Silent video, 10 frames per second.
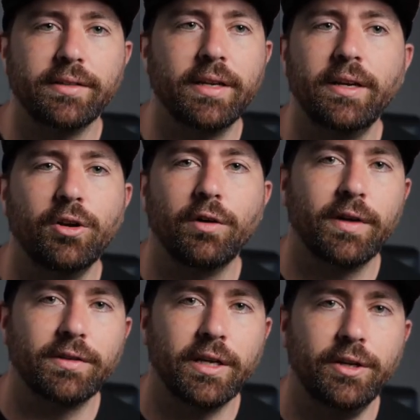this, I didn't know if
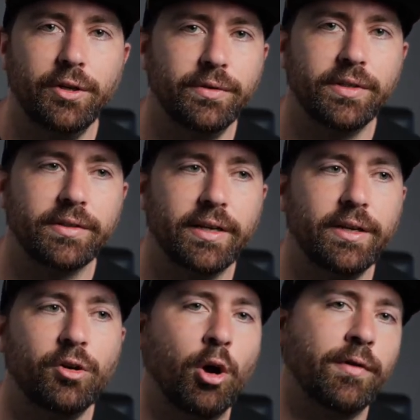I was gonna use this. I
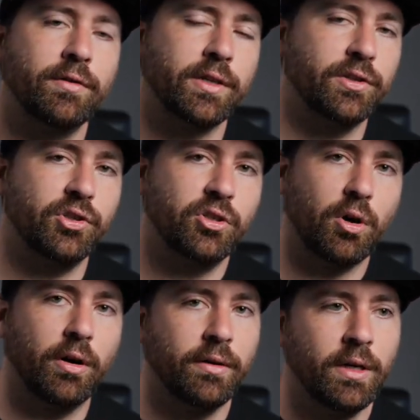didn't know if I was gonna
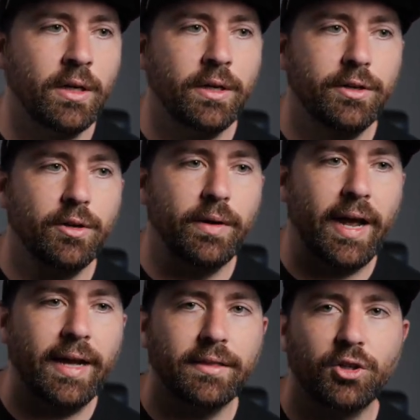start,
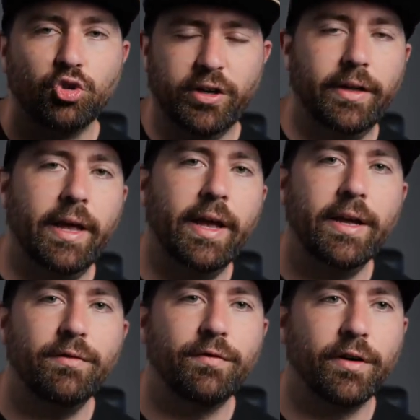at the
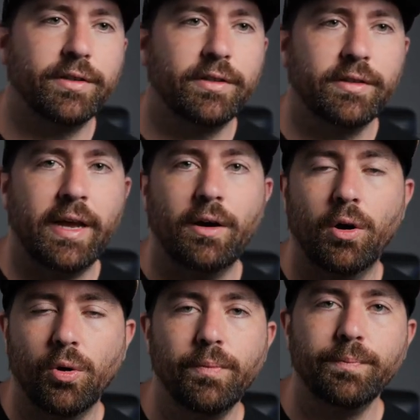trailhead versus at
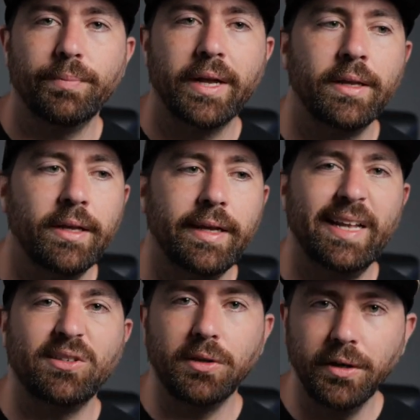home, but
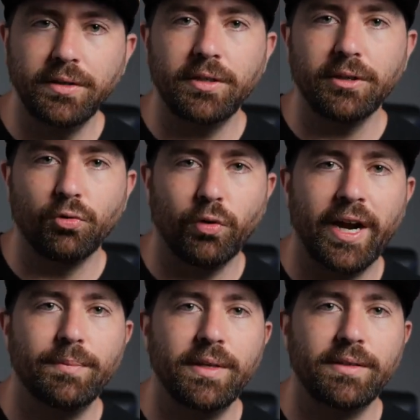it's good to
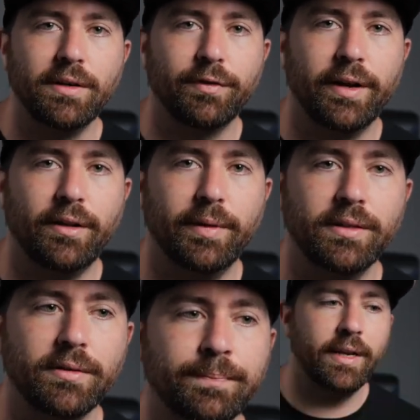grab these different
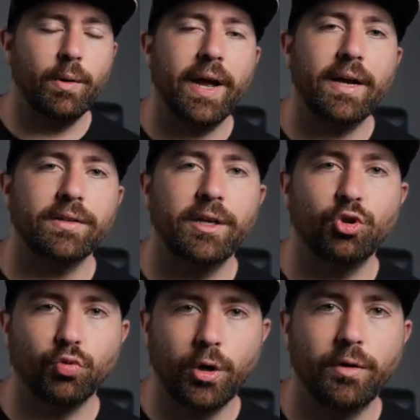elements. Now, as I
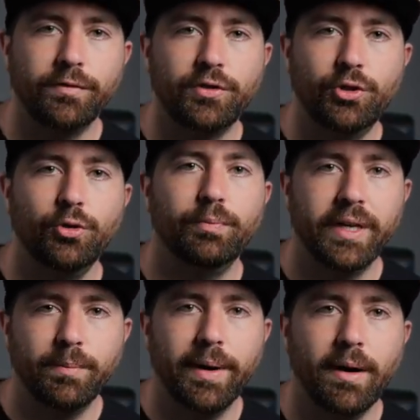drove to
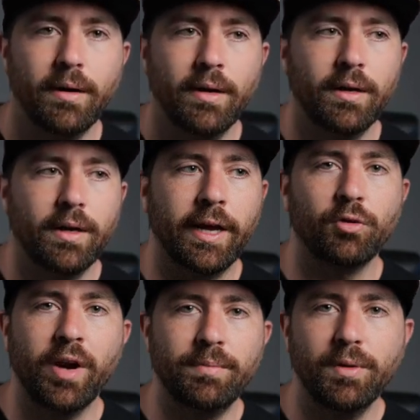Big Bear, I
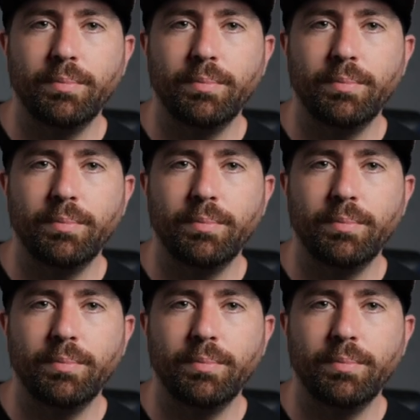grabbed a